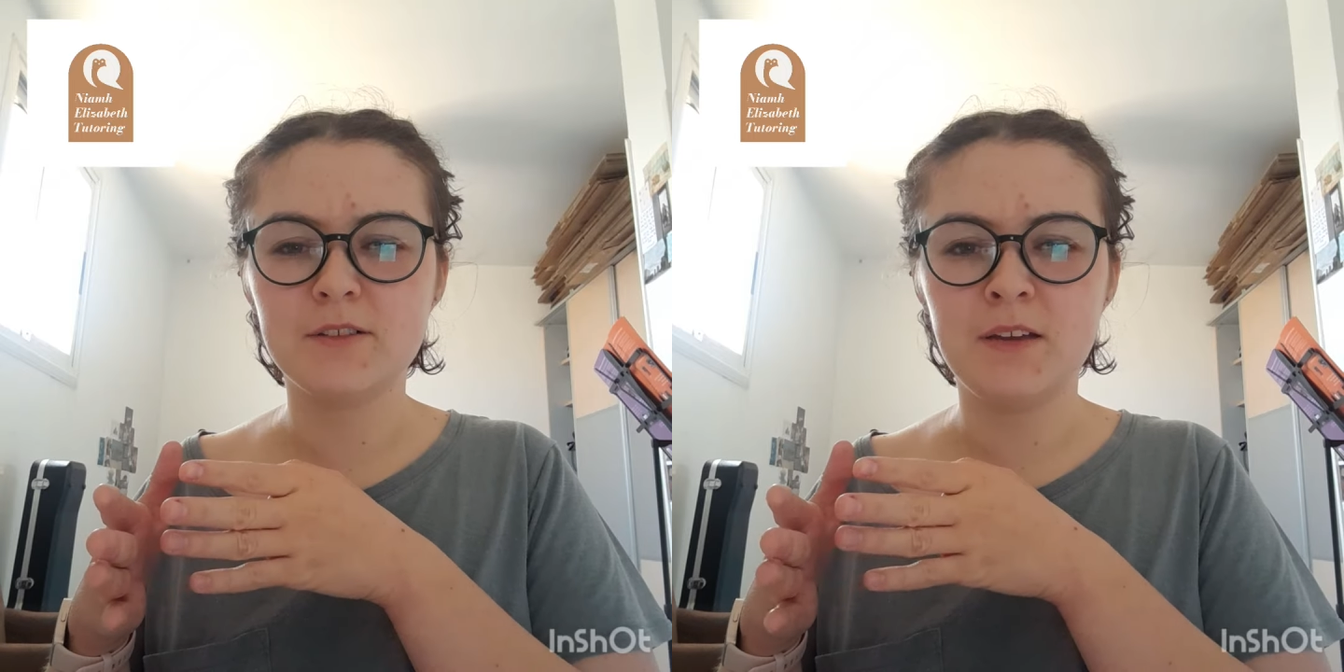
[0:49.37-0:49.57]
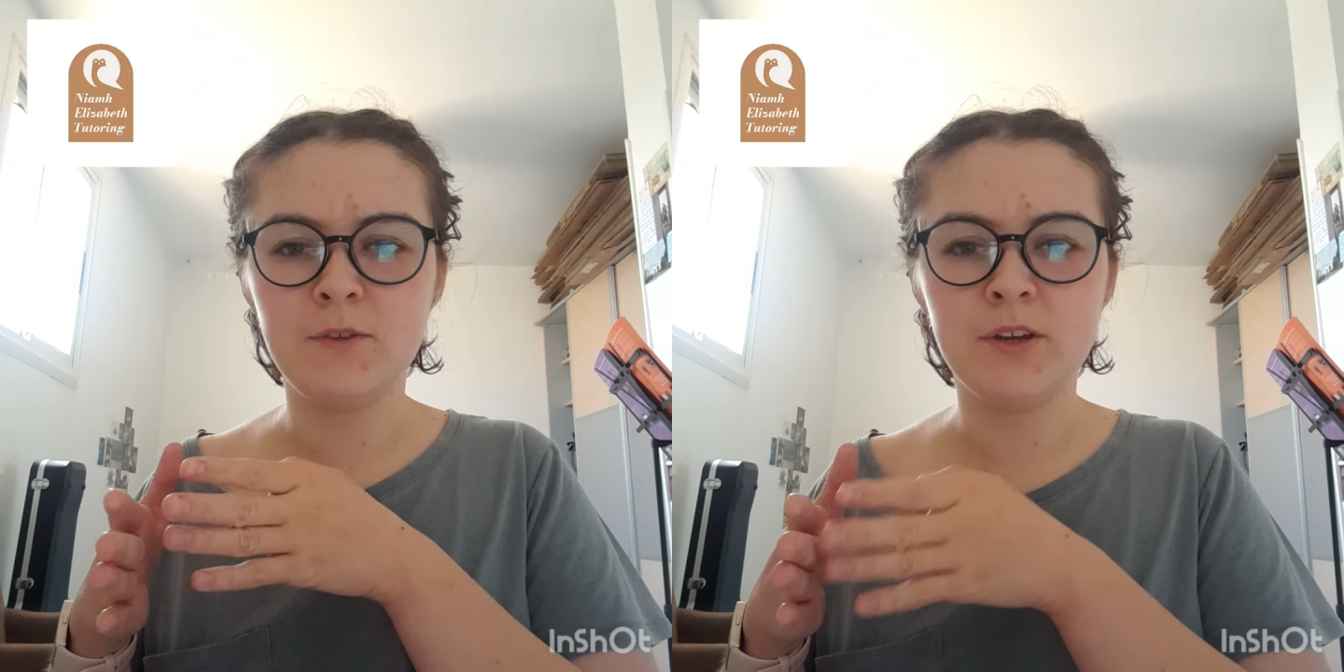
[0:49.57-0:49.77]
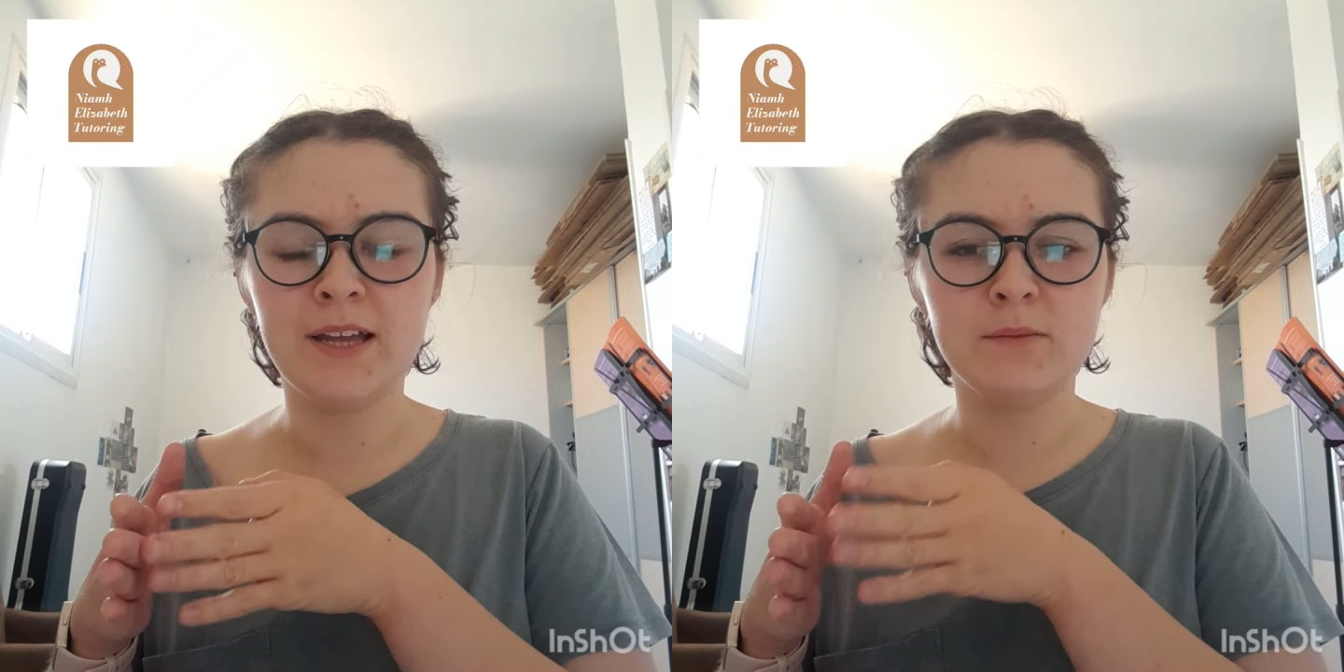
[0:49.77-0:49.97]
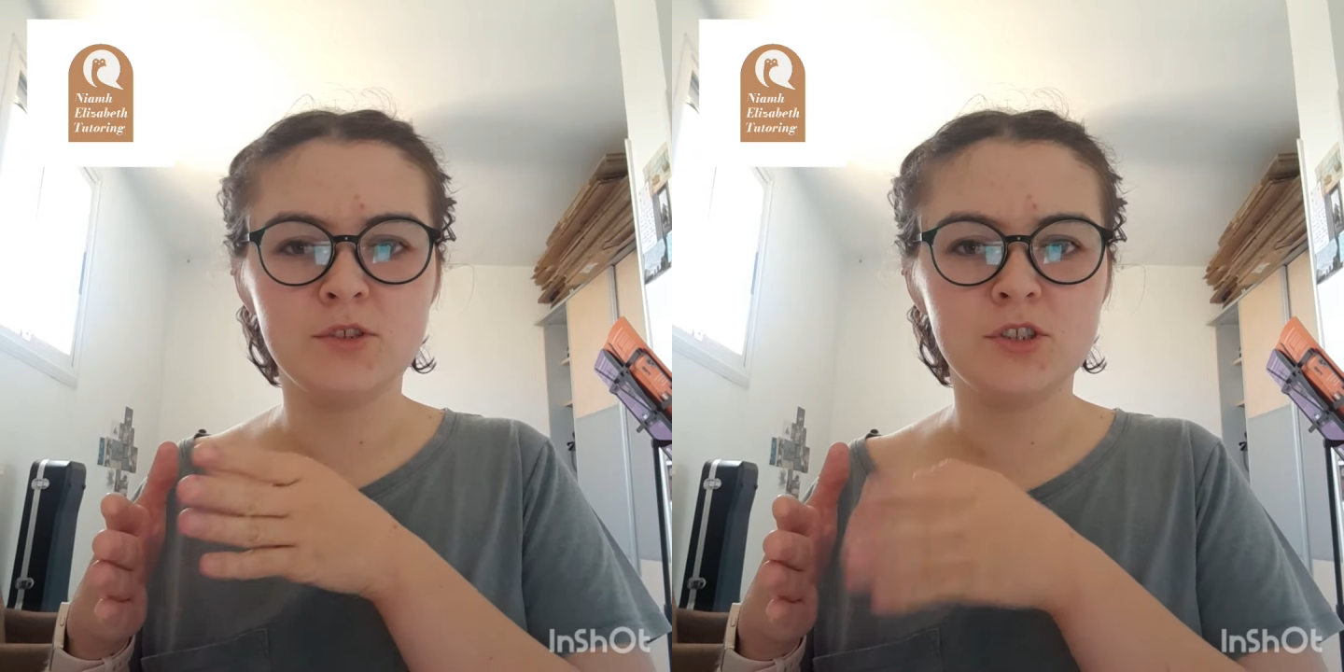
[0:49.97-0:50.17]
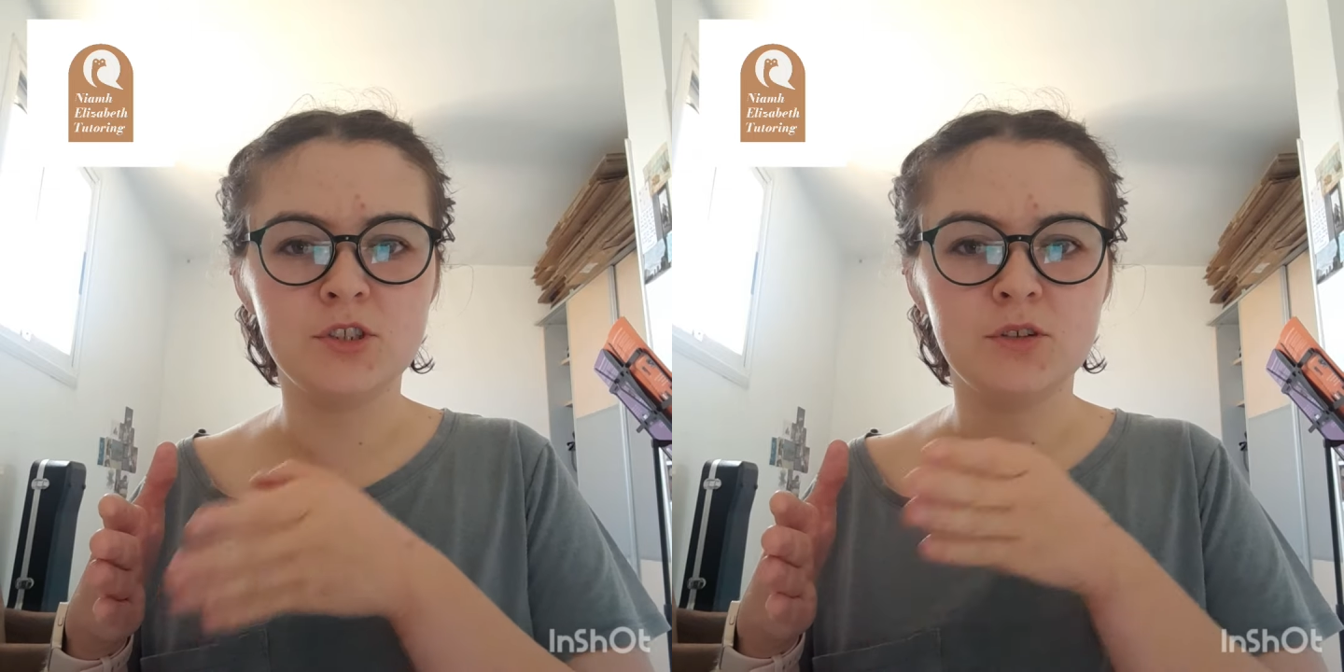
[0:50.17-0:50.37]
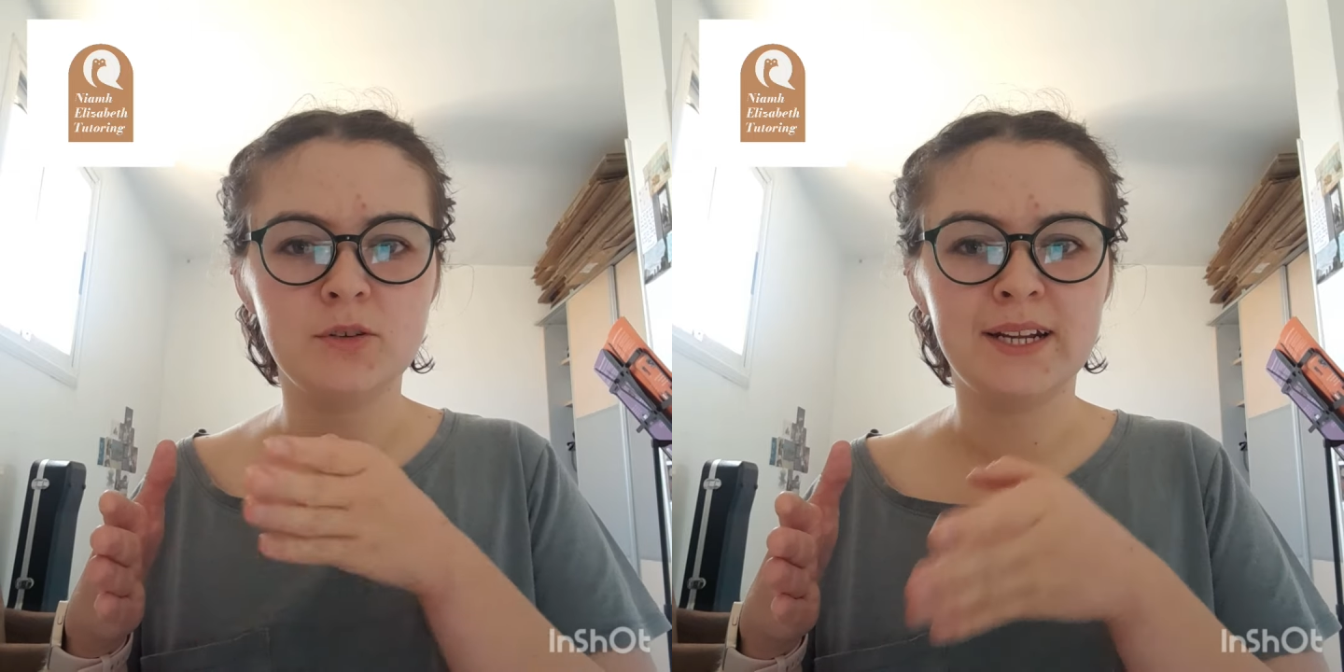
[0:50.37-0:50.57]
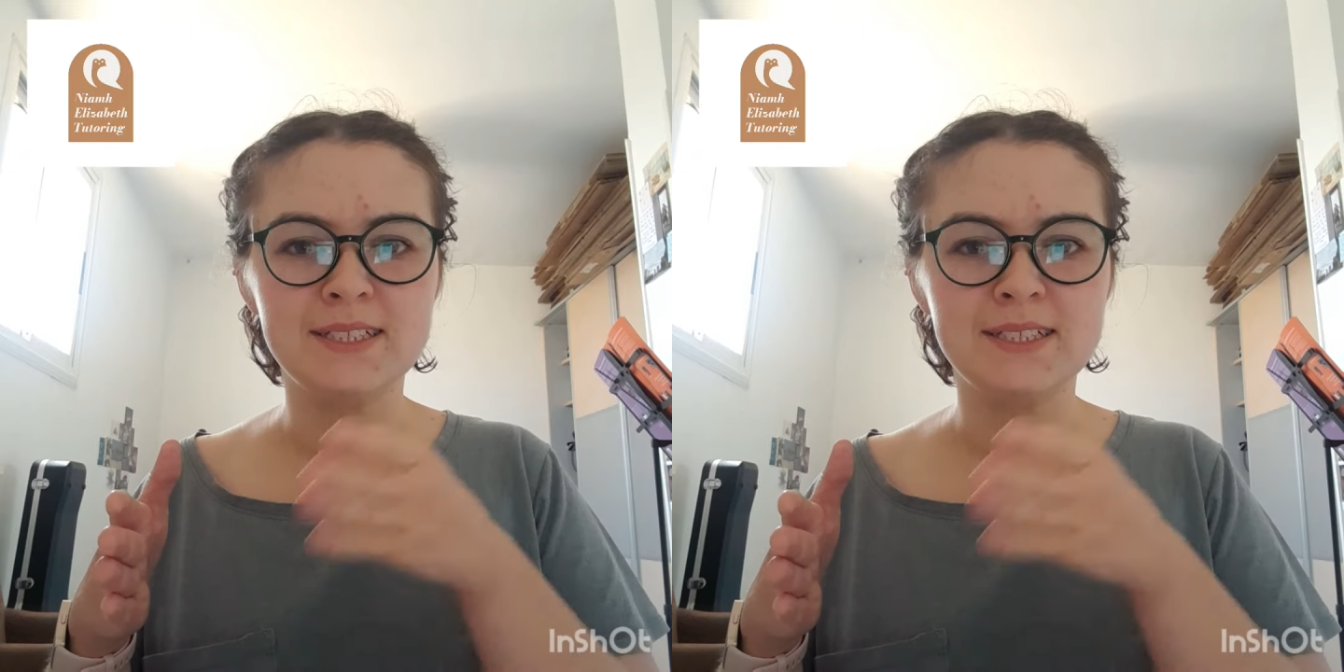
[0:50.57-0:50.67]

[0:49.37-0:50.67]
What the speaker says: if you get them to do an